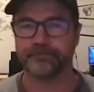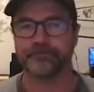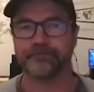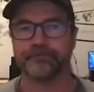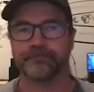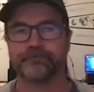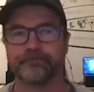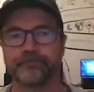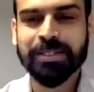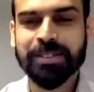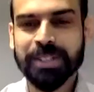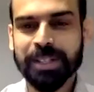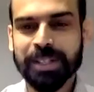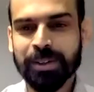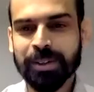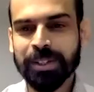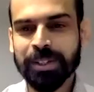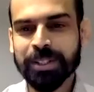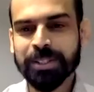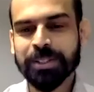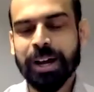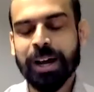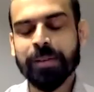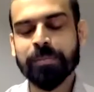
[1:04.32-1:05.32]

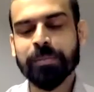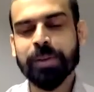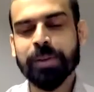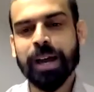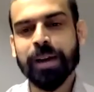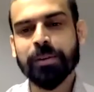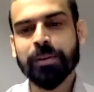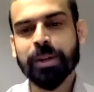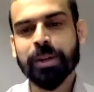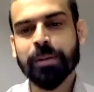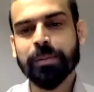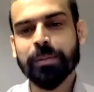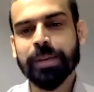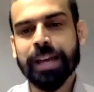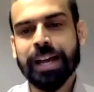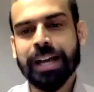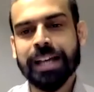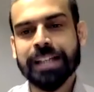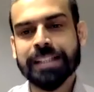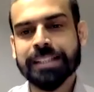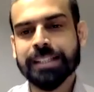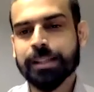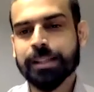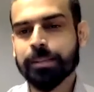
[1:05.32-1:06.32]
Absolutely. So I'm going to be
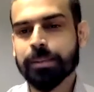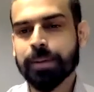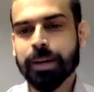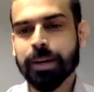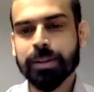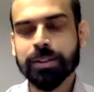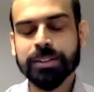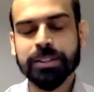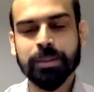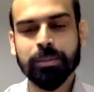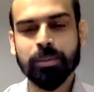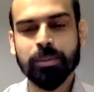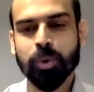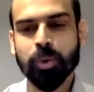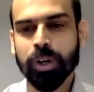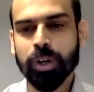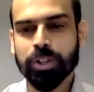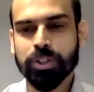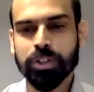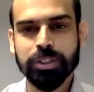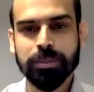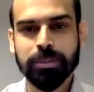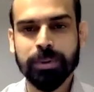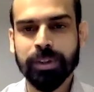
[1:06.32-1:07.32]
asking about some
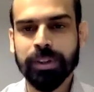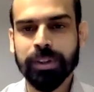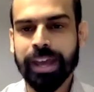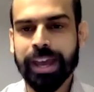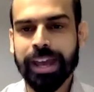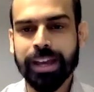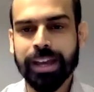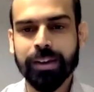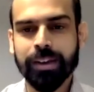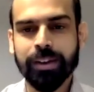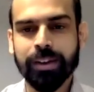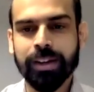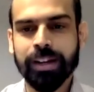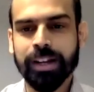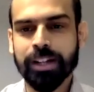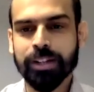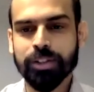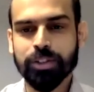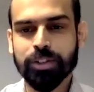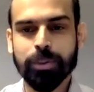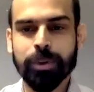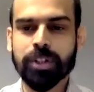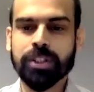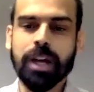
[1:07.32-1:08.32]
questions about the
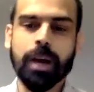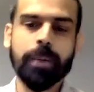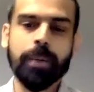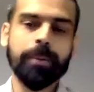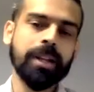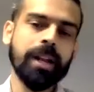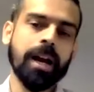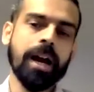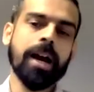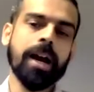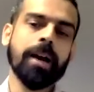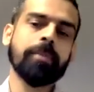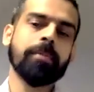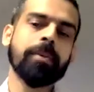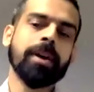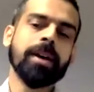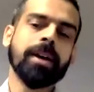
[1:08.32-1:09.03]
agriculture, because I've